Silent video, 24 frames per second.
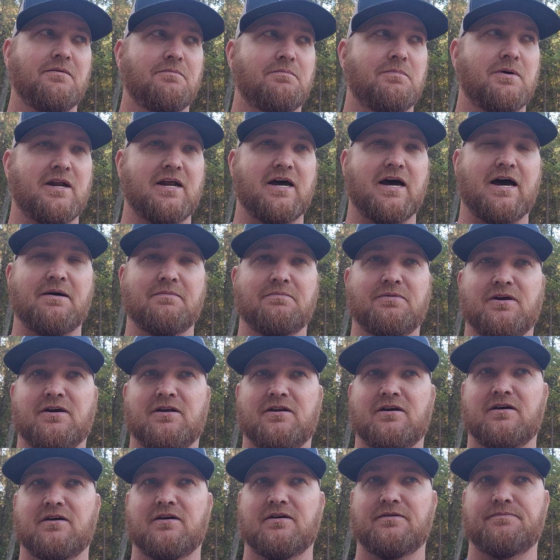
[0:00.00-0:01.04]
but I'm
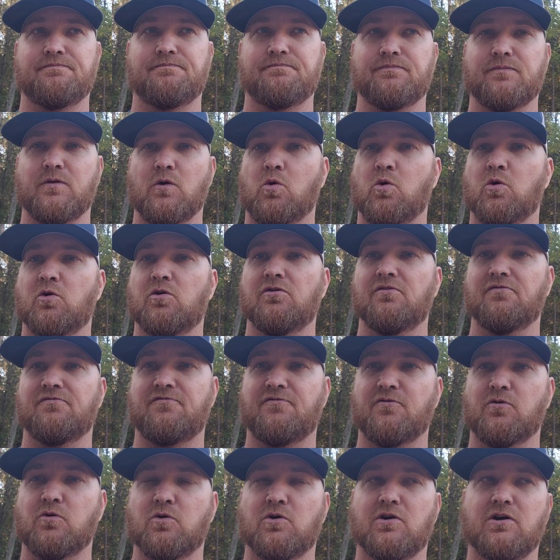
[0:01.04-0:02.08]
going to order
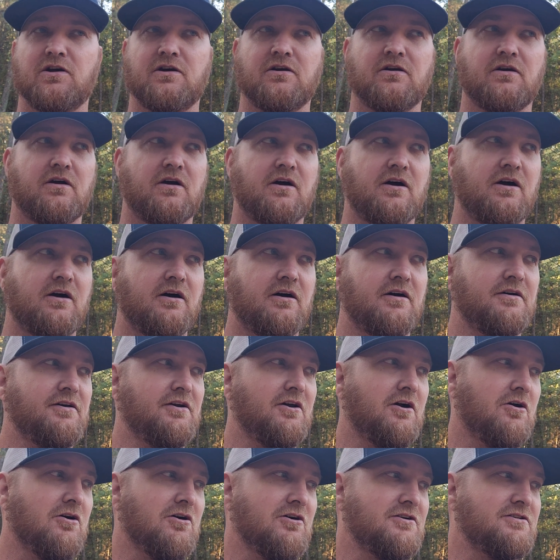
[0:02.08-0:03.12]
4
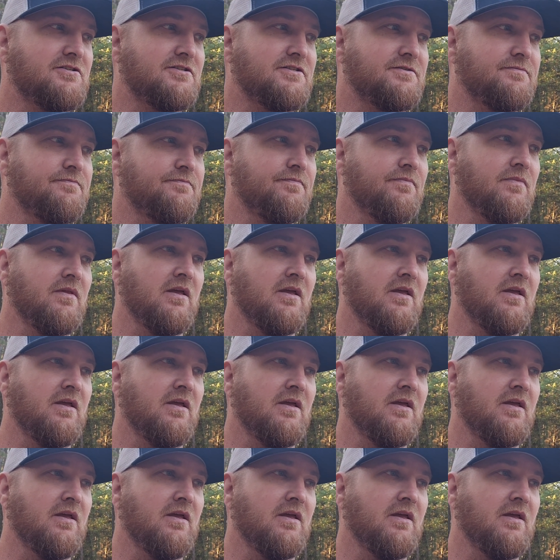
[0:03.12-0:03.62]
yards,